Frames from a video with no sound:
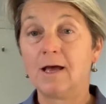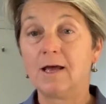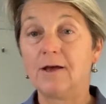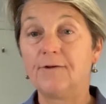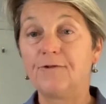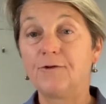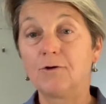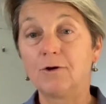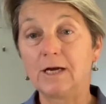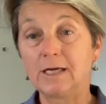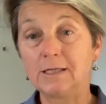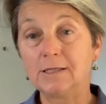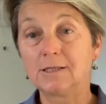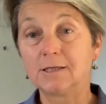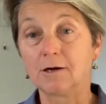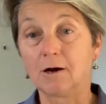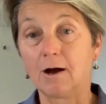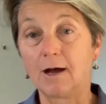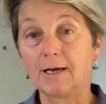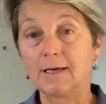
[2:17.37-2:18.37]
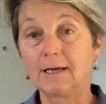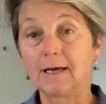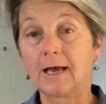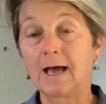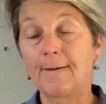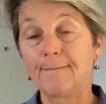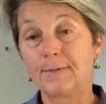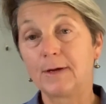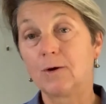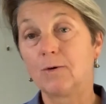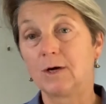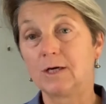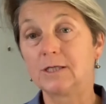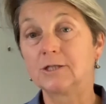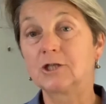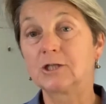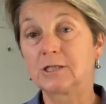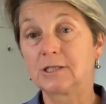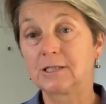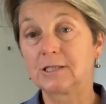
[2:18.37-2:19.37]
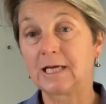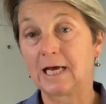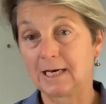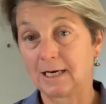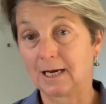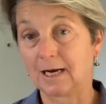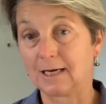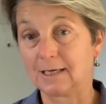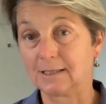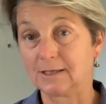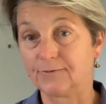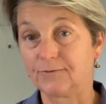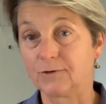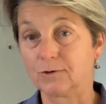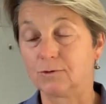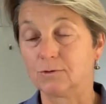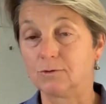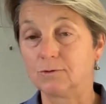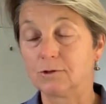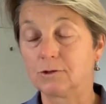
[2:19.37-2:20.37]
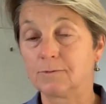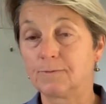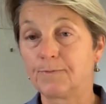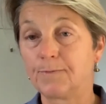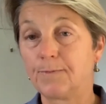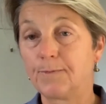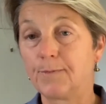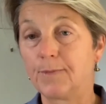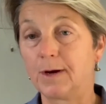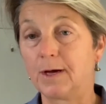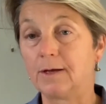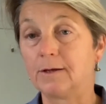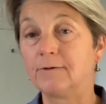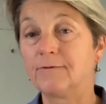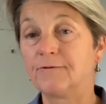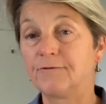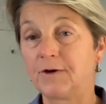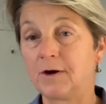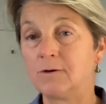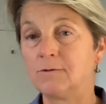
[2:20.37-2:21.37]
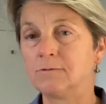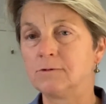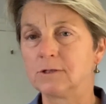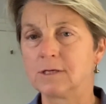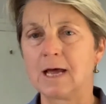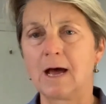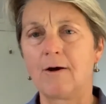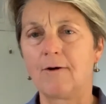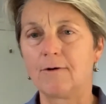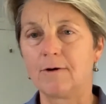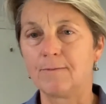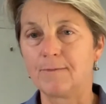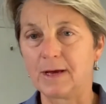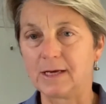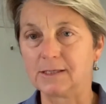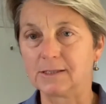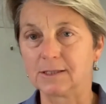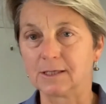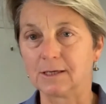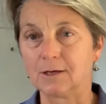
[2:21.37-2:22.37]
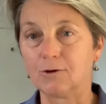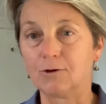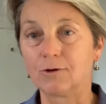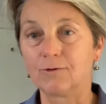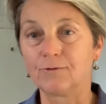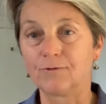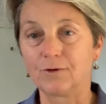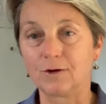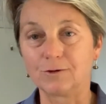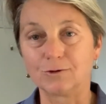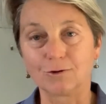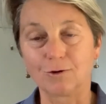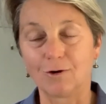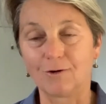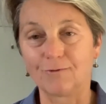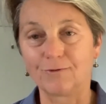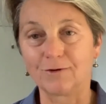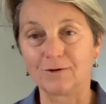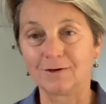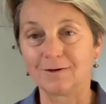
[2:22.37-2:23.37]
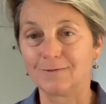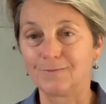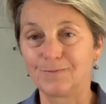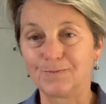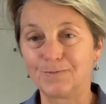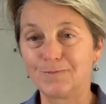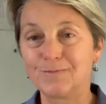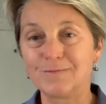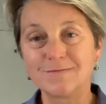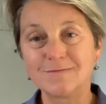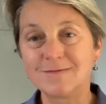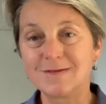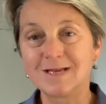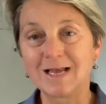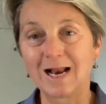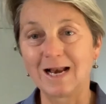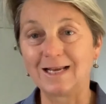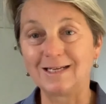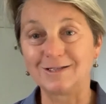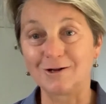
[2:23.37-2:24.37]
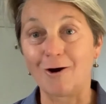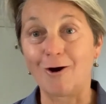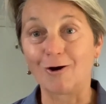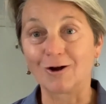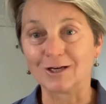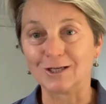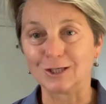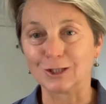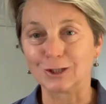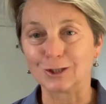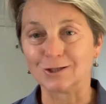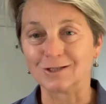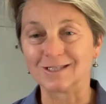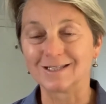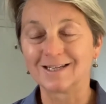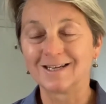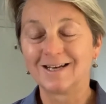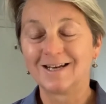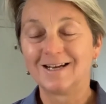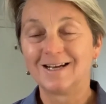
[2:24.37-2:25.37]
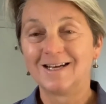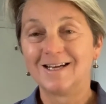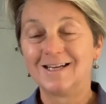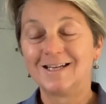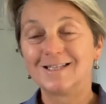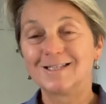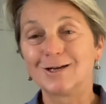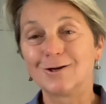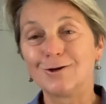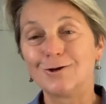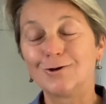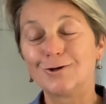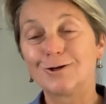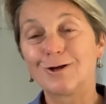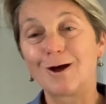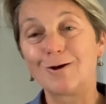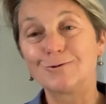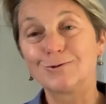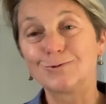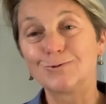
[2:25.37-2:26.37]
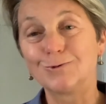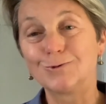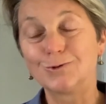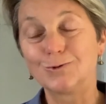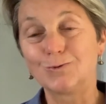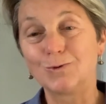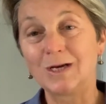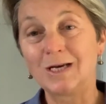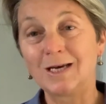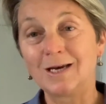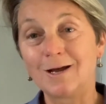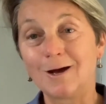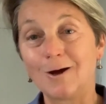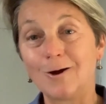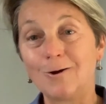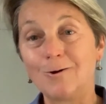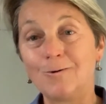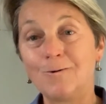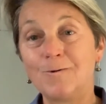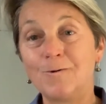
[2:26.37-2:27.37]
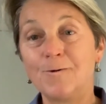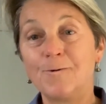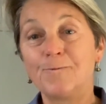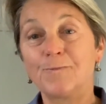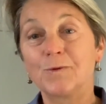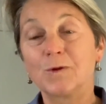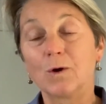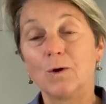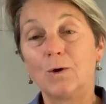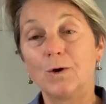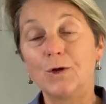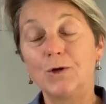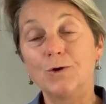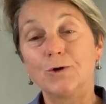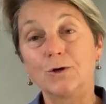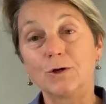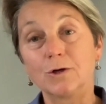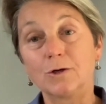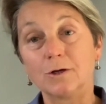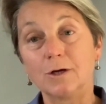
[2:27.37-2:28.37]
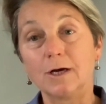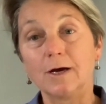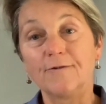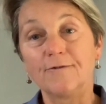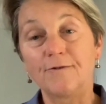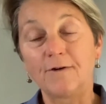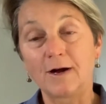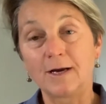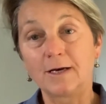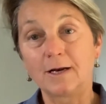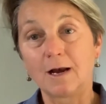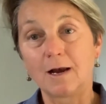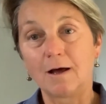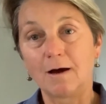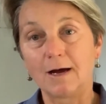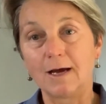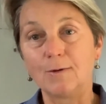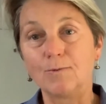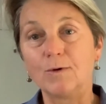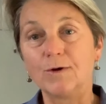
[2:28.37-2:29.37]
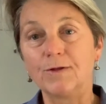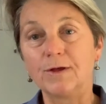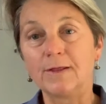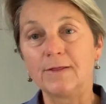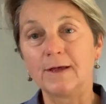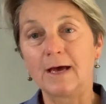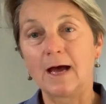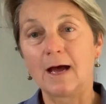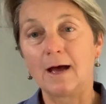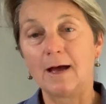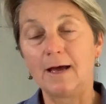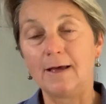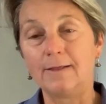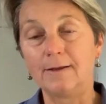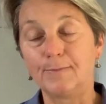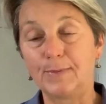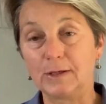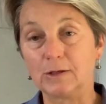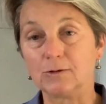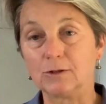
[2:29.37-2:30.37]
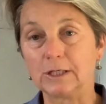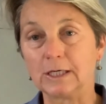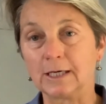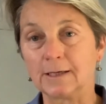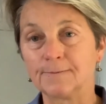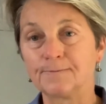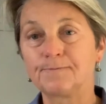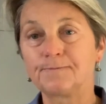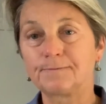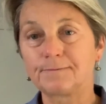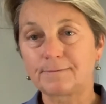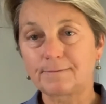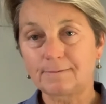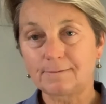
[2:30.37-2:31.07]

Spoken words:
If you're inside, it can be quite technically difficult, but phones now are amazing. You can photograph in nearly dark conditions. So you could go towards a window, or you could find a light in the building.